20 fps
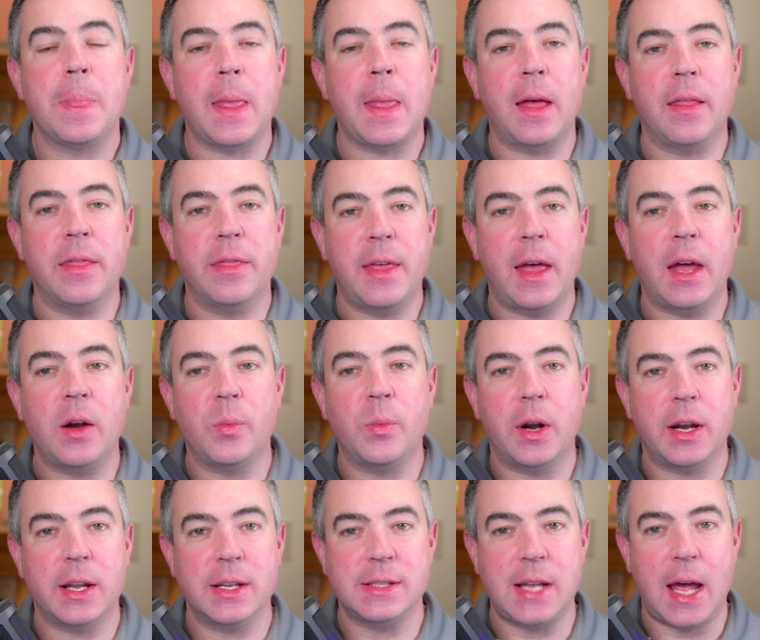And then
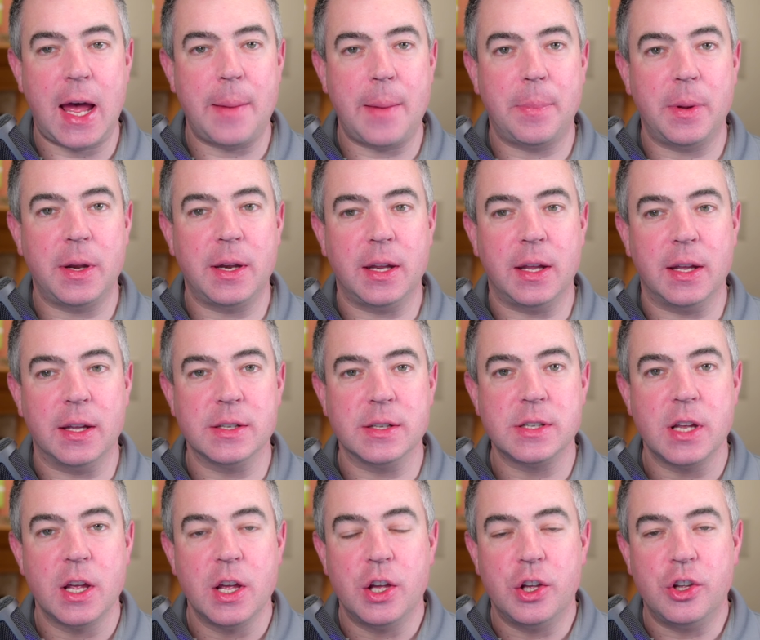what has happened
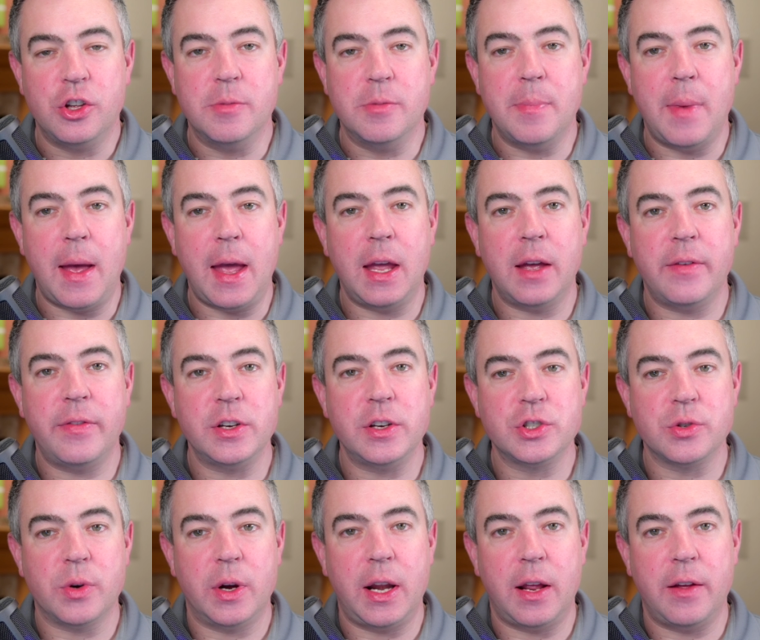is you may have
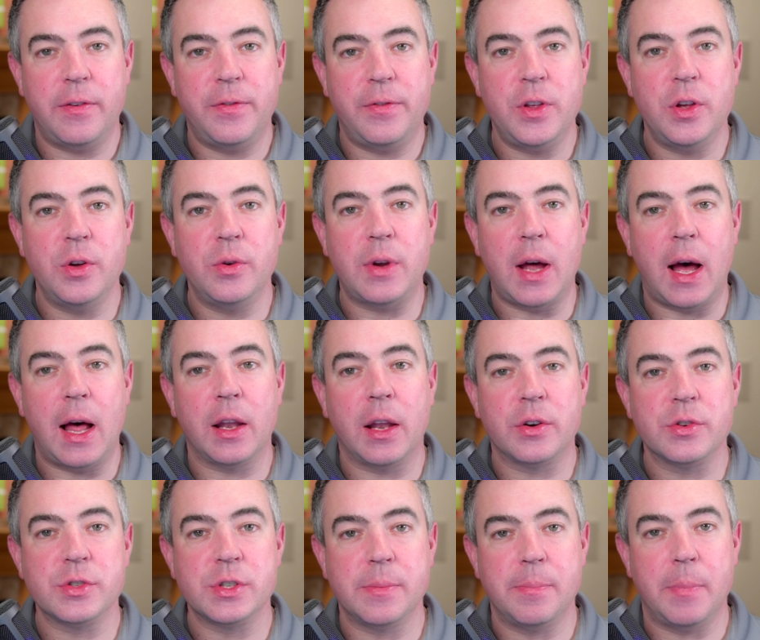enjoyed a few
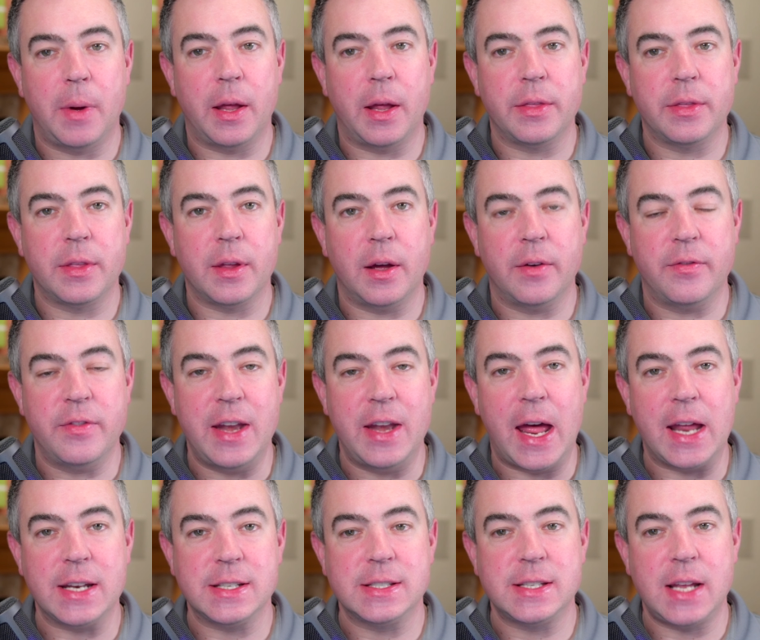dollars a month of
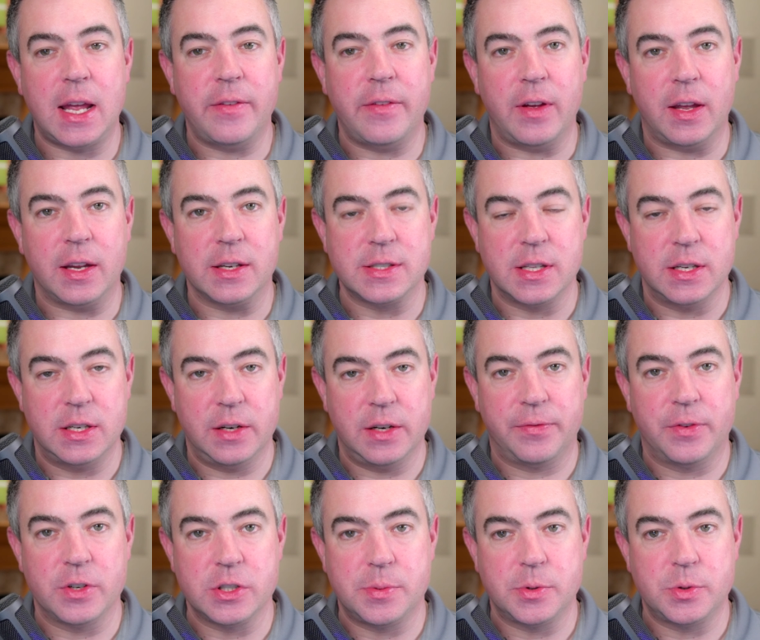net savings, the
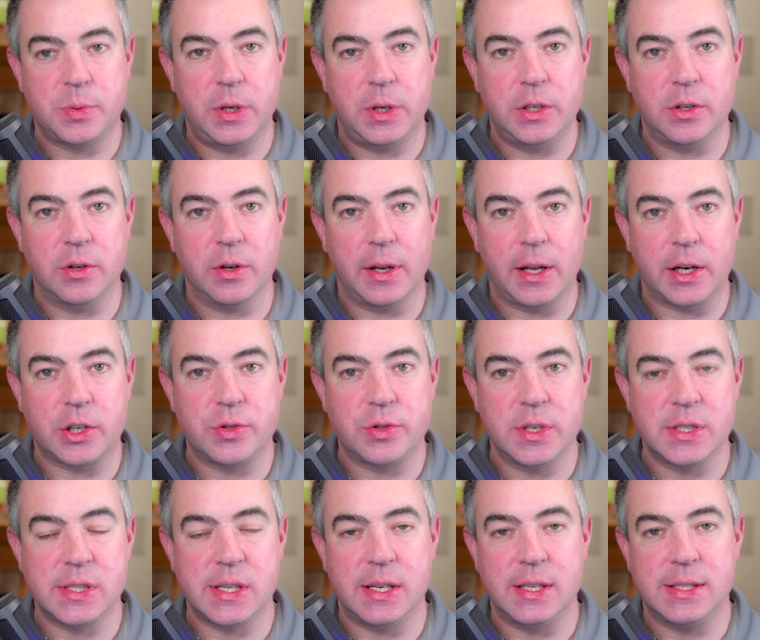difference between your
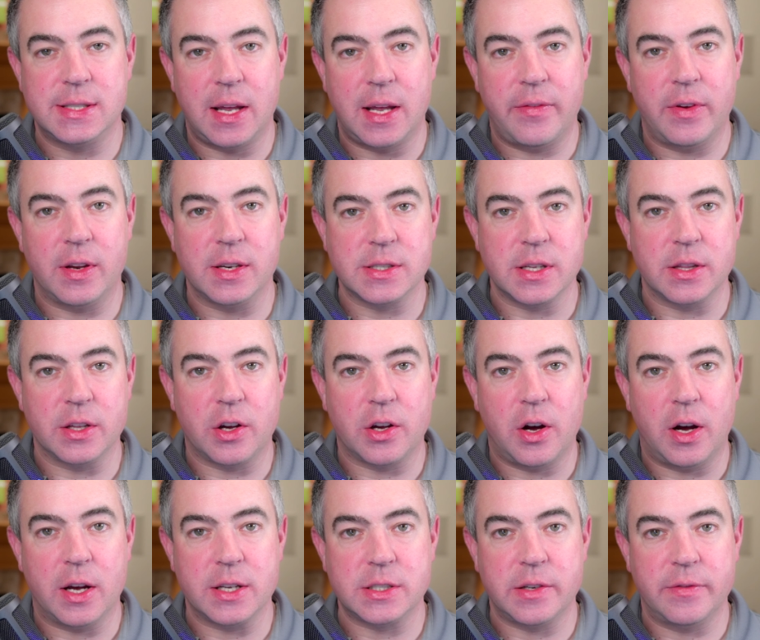electricity savings and the
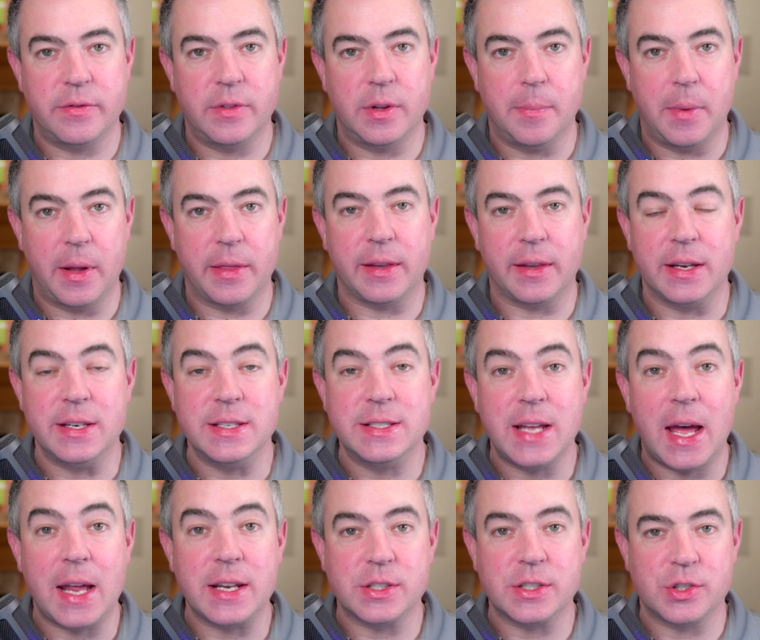cost of the monthly
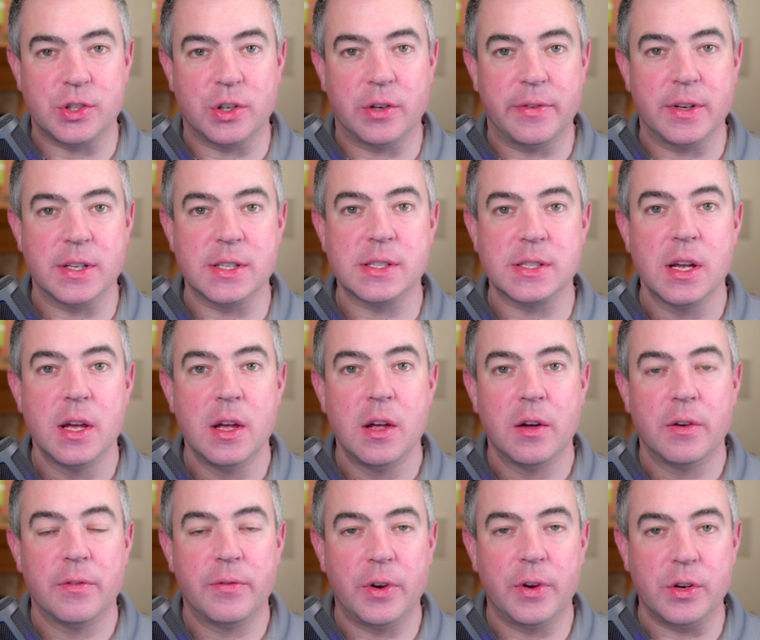debt service
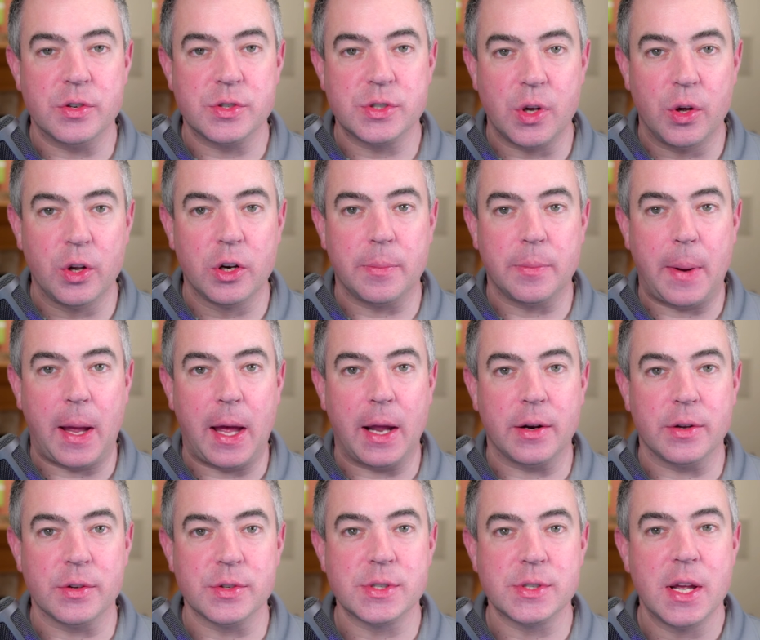for your solar
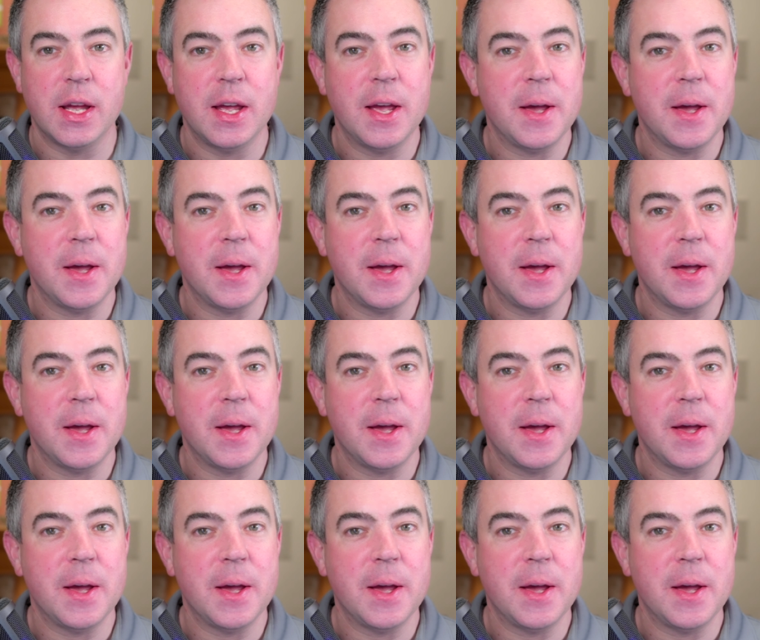panels.